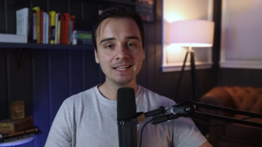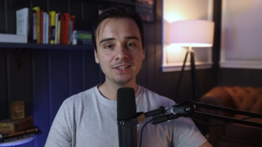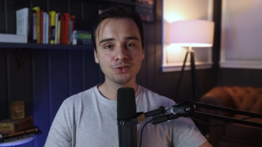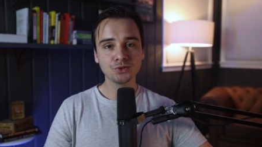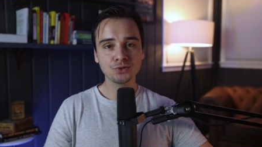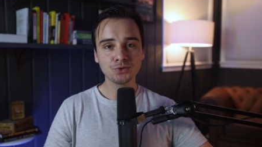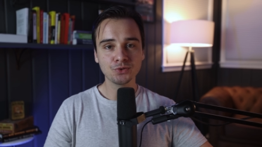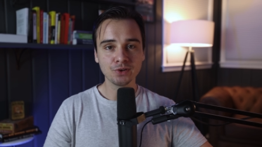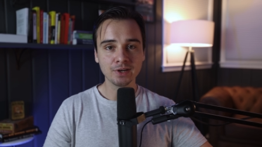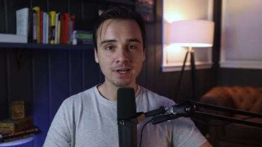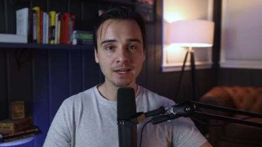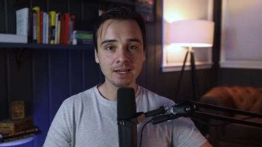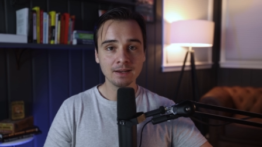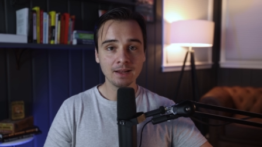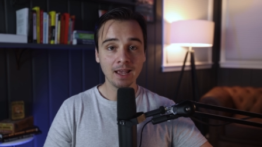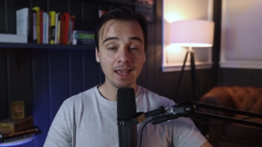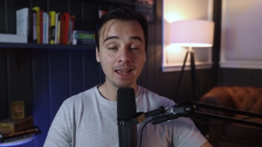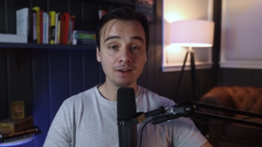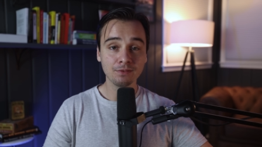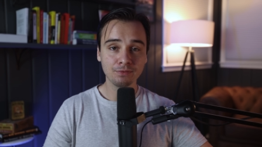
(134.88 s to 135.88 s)
each
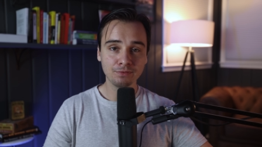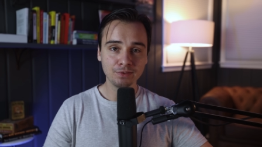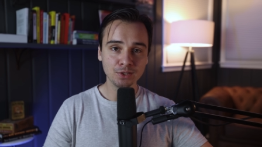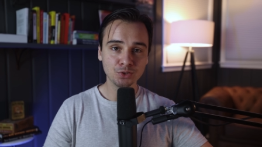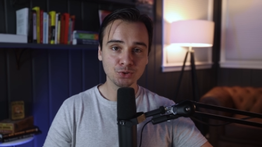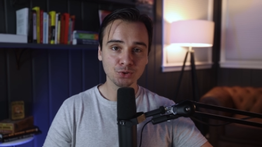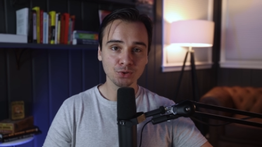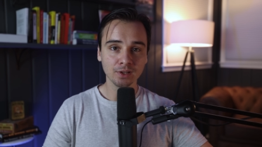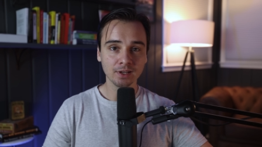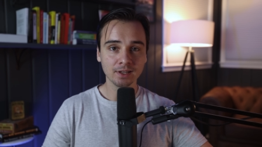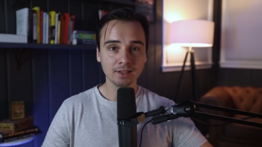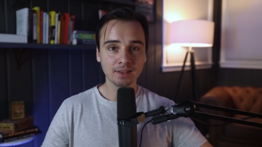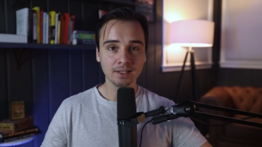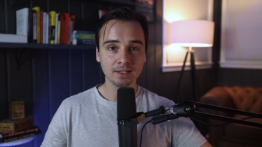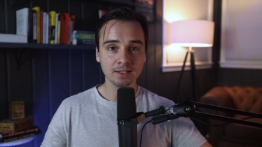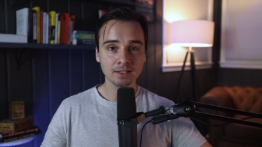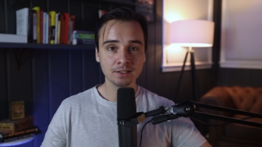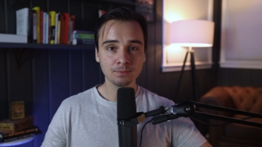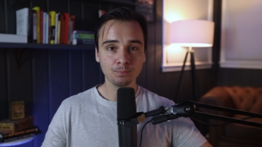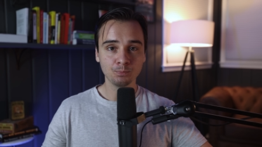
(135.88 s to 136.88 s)
screen and feature like
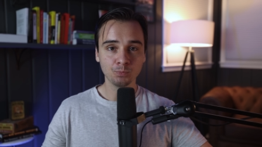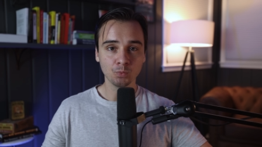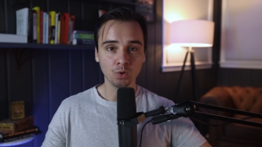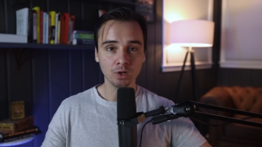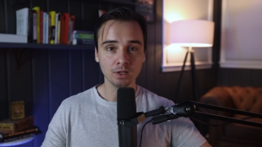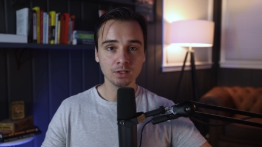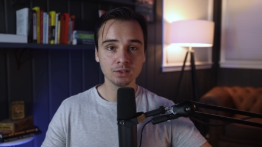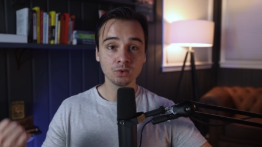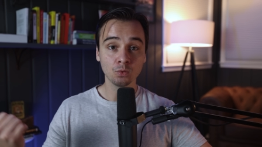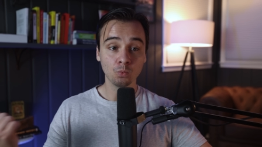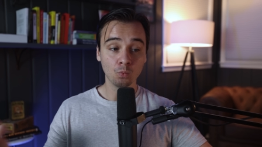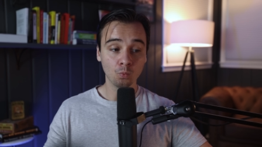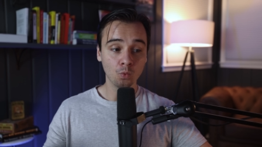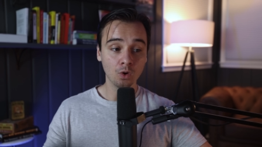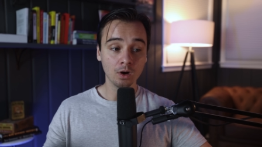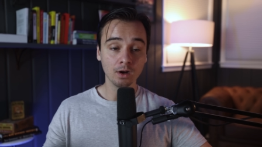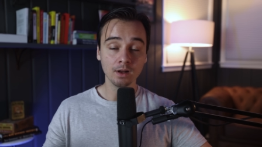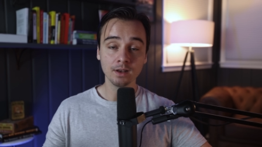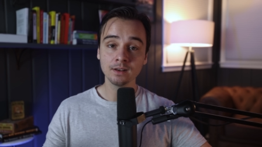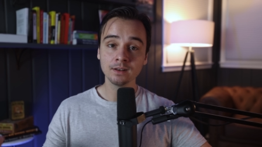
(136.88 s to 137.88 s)
this was
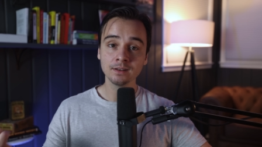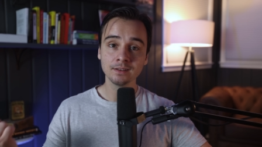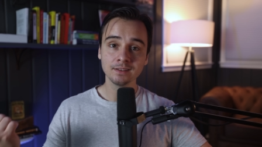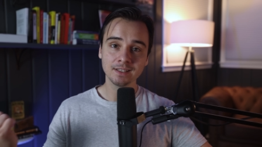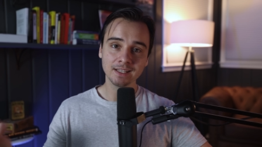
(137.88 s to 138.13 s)
one,